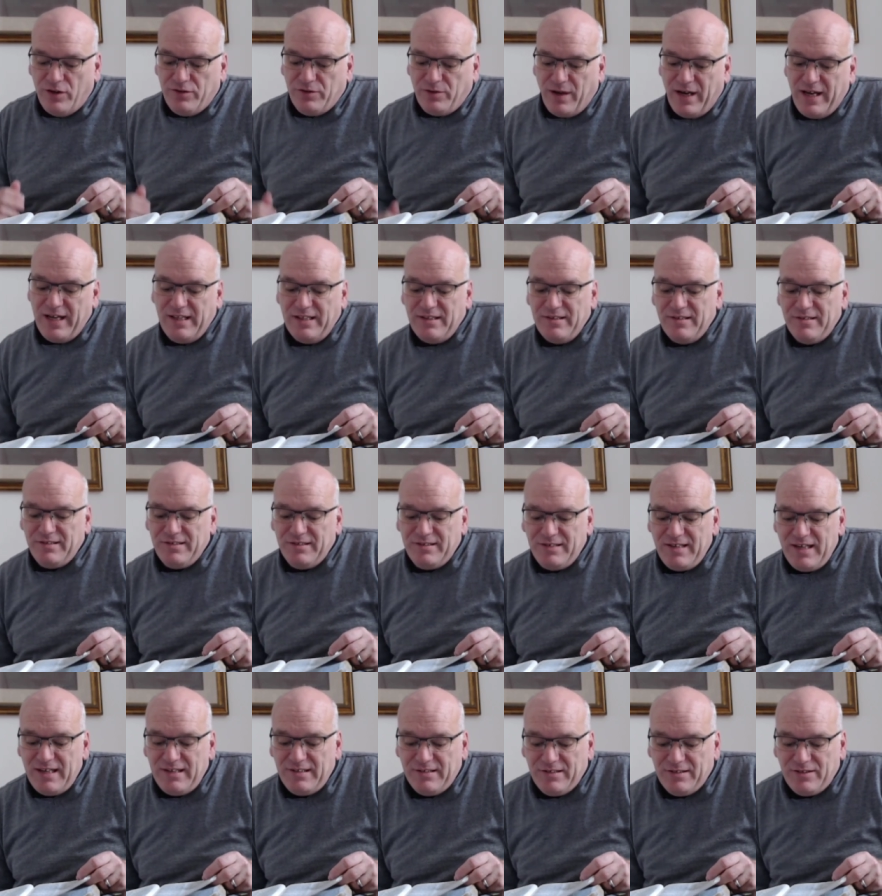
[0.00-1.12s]
So I
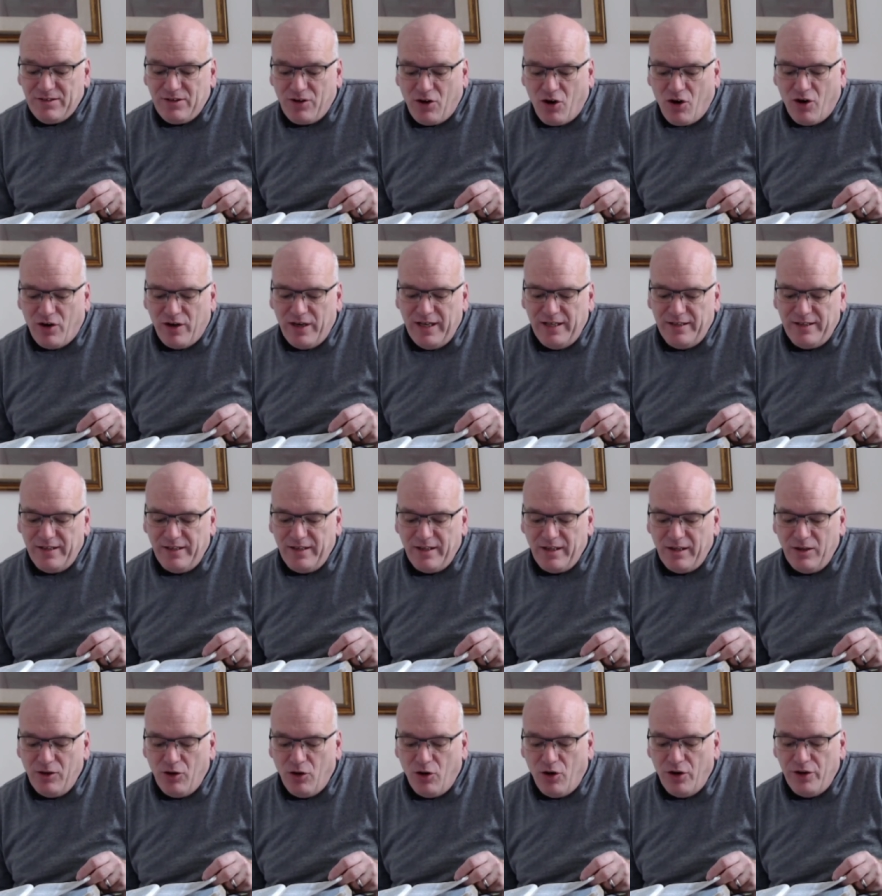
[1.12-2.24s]
insist on it in the
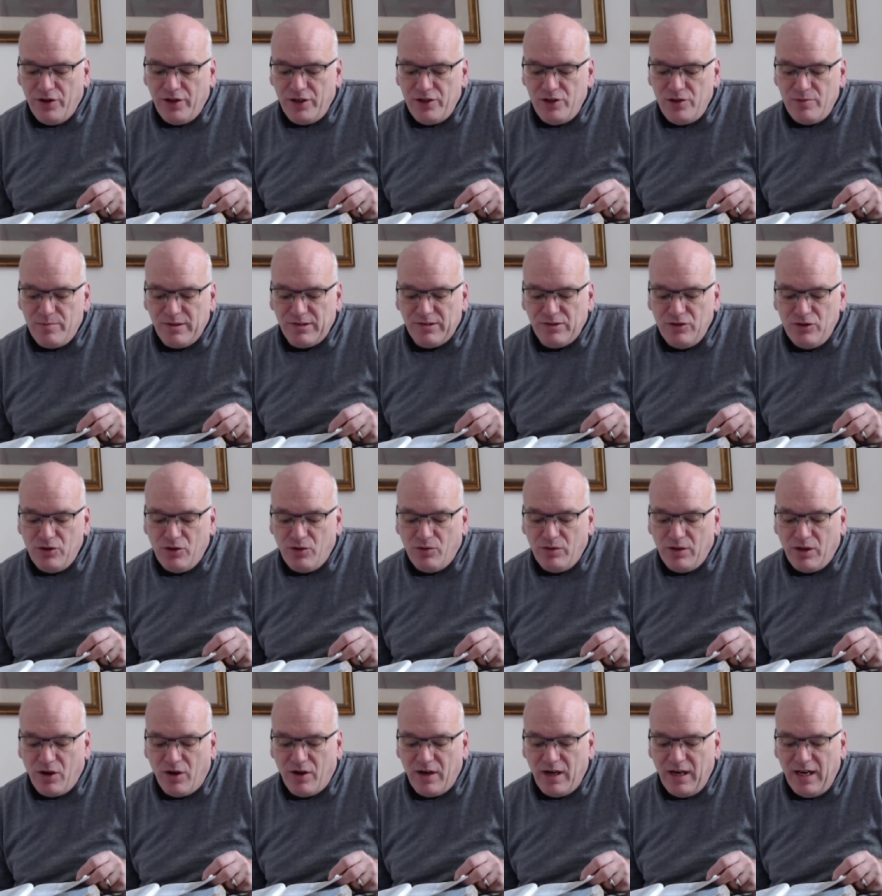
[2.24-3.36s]
Lord that you must no
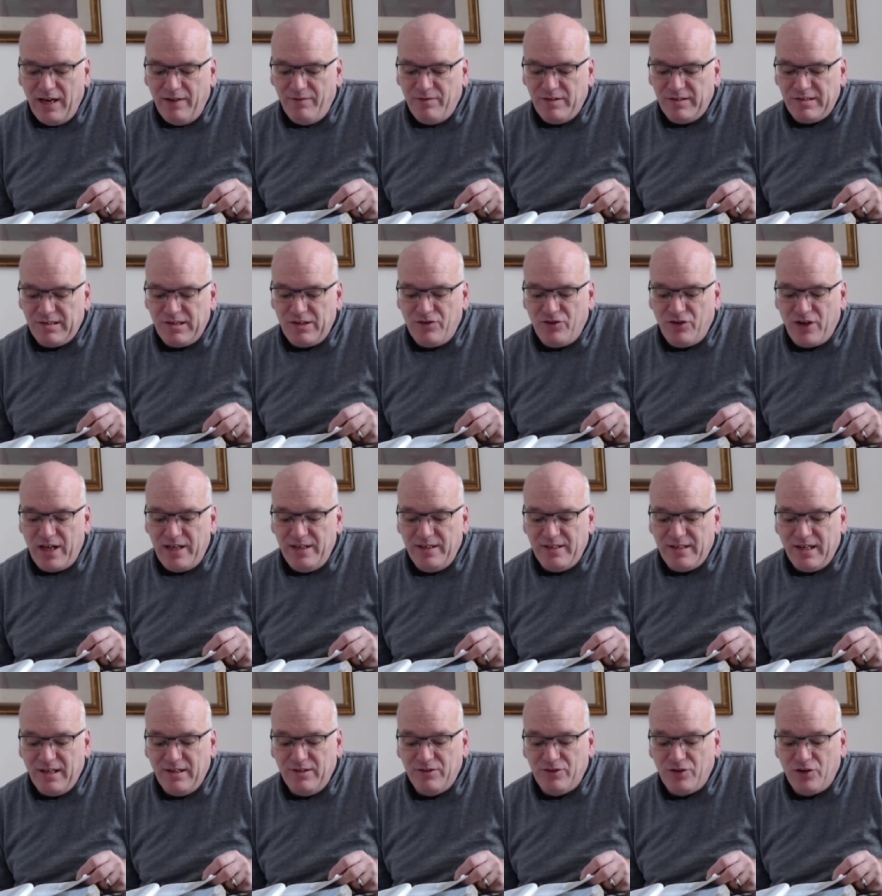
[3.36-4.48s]
longer live as the
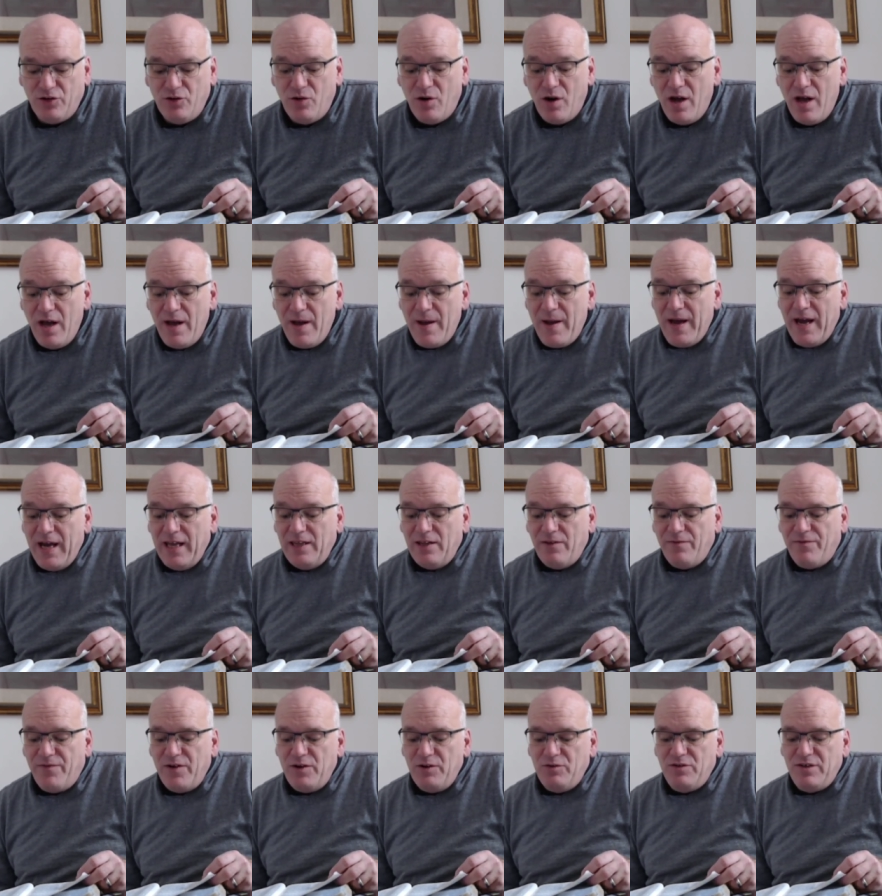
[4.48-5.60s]
Gentiles do in the
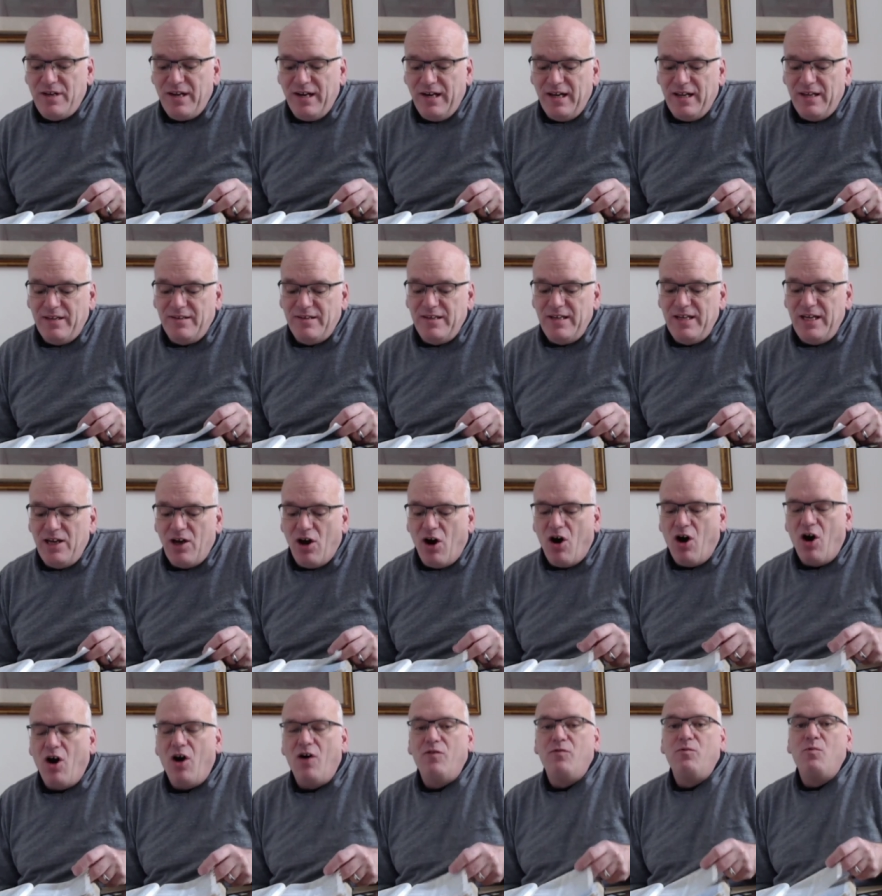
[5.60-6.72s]
futility
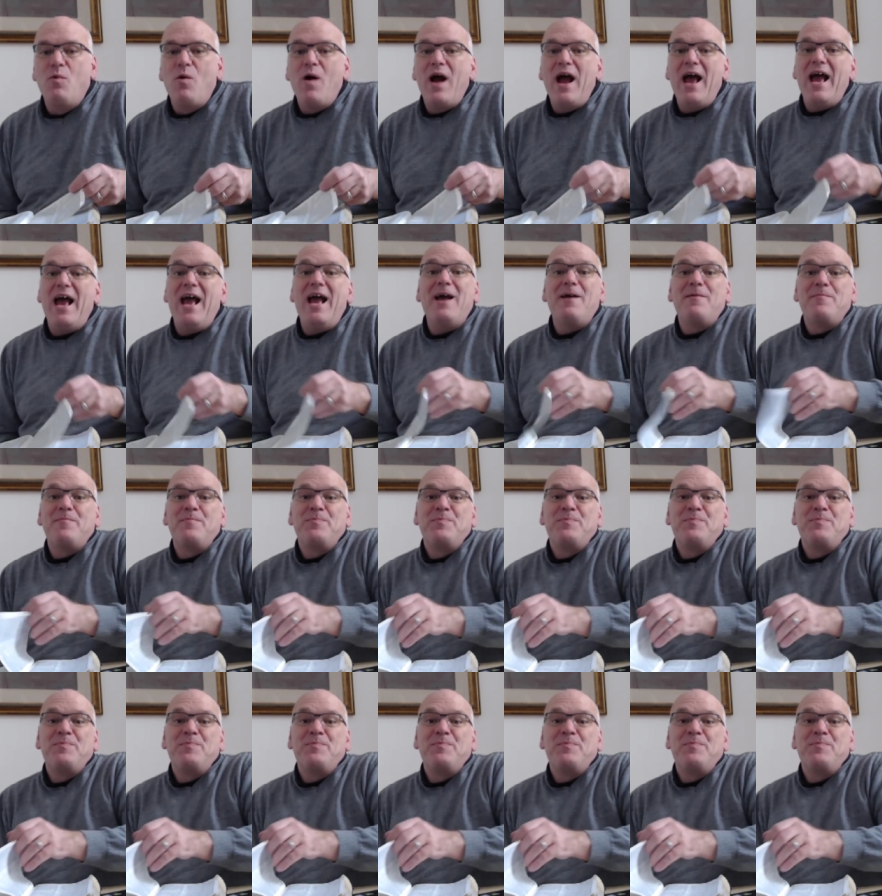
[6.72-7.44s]
of where?